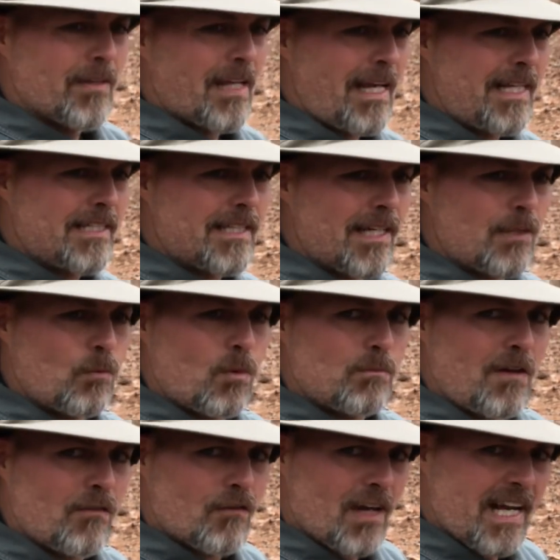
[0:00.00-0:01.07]
He said, when
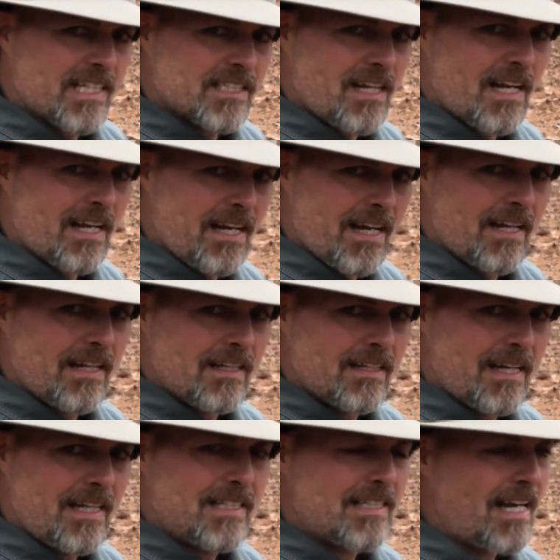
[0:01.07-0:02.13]
my flashlight hit it,
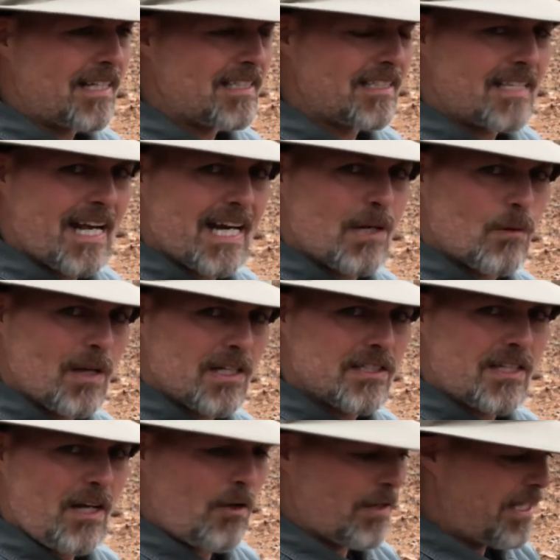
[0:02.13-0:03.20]
he said, that's exactly what I
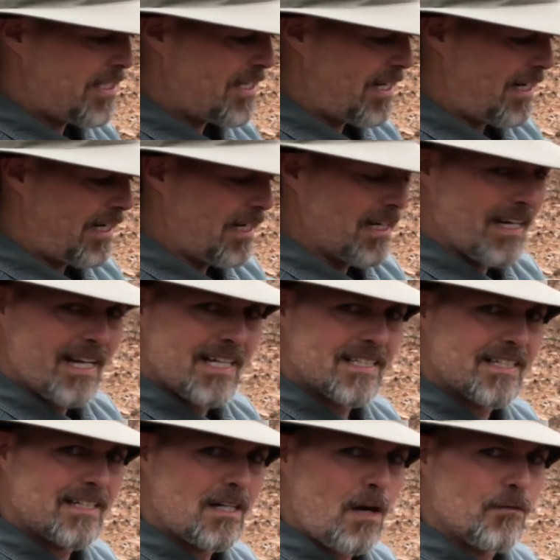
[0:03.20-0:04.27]
saw. He said, it
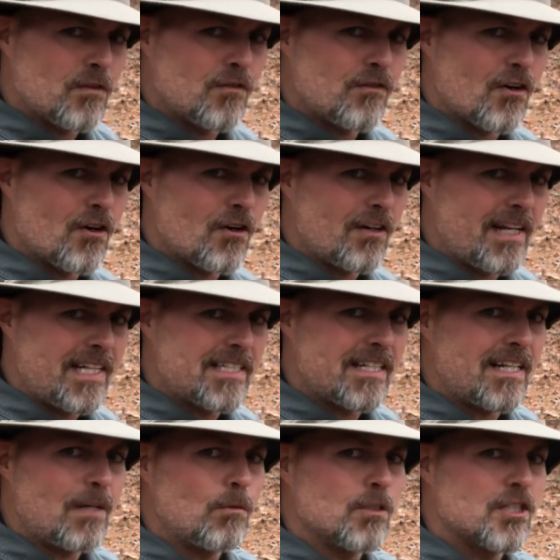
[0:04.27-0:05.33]
glistened off the fur and he
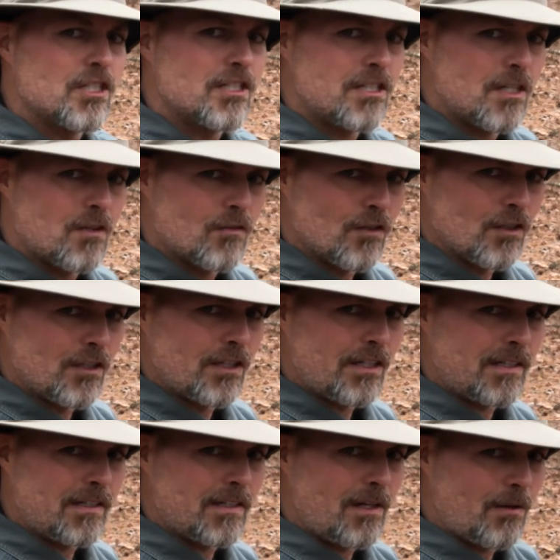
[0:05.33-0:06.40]
said, it was silver looking.
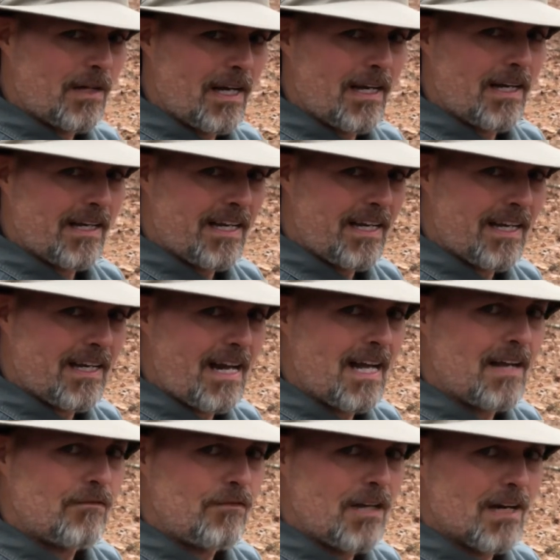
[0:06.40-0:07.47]
Okay. Again, I
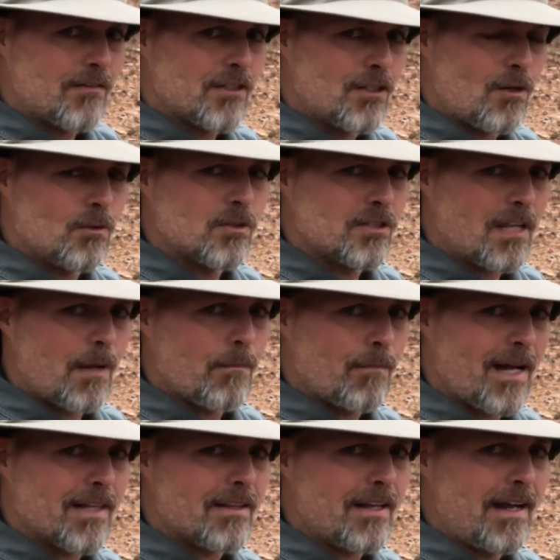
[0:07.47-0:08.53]
have never told Sam
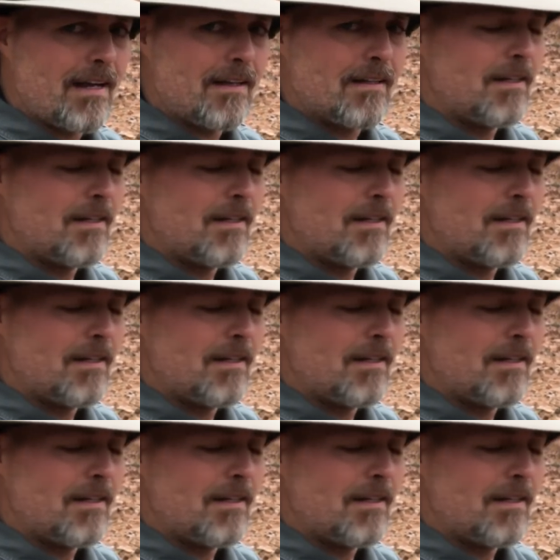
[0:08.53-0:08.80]
about that.